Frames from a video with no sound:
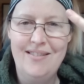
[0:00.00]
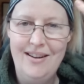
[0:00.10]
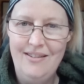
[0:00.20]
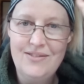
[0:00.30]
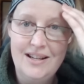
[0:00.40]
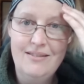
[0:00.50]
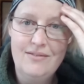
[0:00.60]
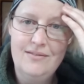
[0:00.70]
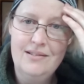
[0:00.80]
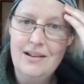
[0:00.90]
obviously
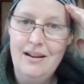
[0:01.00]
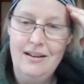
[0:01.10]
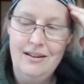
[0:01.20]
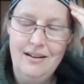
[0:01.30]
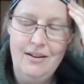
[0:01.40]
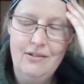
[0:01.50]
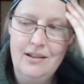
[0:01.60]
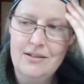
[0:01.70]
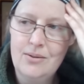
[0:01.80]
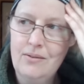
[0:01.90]
everyone heard
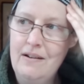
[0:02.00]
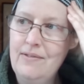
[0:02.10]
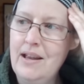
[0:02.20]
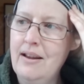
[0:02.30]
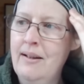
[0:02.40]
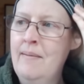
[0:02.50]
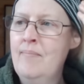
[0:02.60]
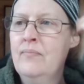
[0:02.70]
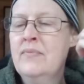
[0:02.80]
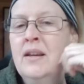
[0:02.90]
everything, saw everything.
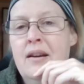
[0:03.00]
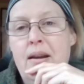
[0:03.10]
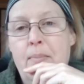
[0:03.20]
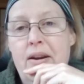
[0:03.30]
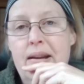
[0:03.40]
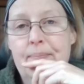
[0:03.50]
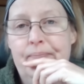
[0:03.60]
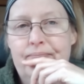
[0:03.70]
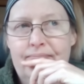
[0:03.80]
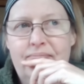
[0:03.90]
And I'm like,
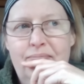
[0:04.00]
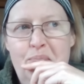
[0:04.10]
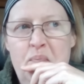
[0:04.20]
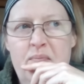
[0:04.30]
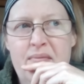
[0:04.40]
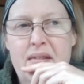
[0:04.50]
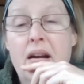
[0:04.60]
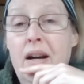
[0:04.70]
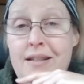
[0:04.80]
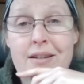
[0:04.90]

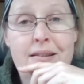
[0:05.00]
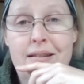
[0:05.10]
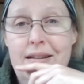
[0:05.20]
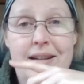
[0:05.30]
okay,